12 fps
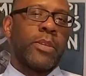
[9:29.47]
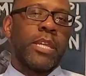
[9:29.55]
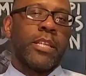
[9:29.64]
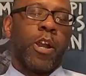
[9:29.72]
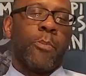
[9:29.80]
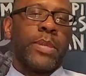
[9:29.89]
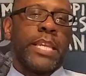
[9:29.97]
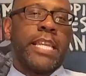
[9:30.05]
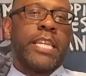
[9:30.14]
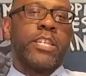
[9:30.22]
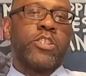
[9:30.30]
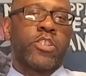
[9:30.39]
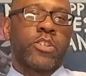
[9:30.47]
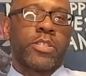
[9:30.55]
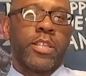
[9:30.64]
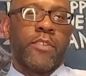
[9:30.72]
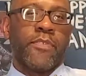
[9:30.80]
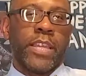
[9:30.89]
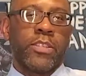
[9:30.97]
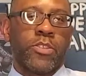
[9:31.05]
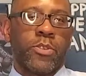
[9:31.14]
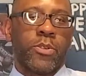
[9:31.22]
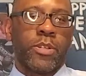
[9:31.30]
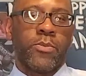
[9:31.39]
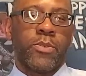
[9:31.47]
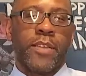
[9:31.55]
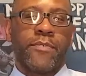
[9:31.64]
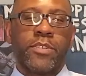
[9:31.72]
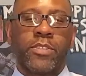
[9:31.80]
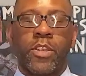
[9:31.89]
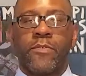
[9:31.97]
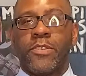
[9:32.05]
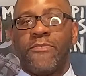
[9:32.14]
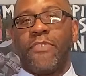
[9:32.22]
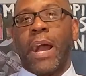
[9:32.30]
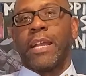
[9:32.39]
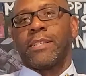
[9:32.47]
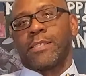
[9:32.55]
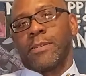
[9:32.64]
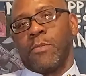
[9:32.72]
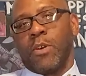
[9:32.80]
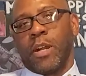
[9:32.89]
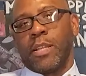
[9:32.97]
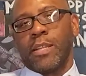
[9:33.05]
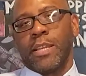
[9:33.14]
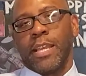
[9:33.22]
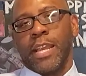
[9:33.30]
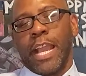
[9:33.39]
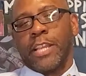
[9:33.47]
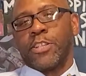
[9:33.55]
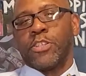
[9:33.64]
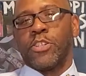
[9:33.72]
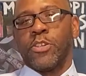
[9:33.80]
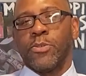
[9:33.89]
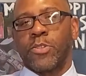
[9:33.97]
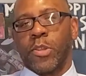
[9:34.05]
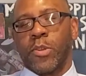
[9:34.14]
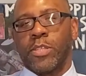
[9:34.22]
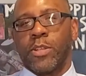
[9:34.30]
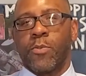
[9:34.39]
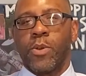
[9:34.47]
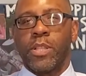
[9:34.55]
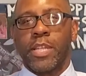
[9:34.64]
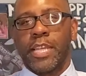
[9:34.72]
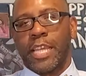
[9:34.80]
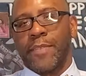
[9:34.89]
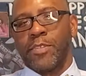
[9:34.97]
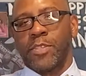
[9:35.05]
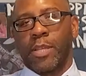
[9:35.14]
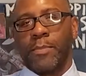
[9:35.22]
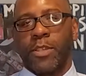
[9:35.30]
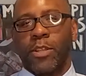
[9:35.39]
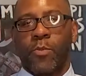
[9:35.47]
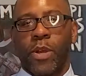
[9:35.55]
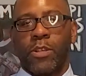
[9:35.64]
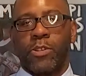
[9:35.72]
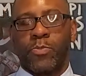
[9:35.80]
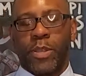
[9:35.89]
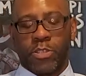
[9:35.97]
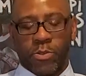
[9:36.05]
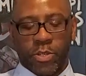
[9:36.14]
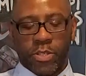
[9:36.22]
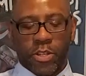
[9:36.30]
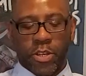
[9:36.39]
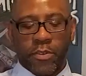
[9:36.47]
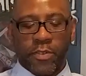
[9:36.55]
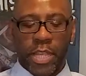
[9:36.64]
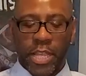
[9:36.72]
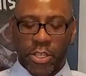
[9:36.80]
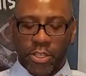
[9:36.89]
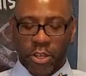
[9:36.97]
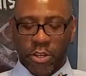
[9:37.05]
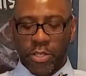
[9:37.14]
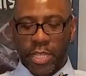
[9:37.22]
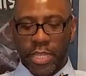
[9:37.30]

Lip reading: help ease yourself into it or whatever. So if you find someone and you're new to it and they're willing to give you some of their Weller Special Reserve, certainly.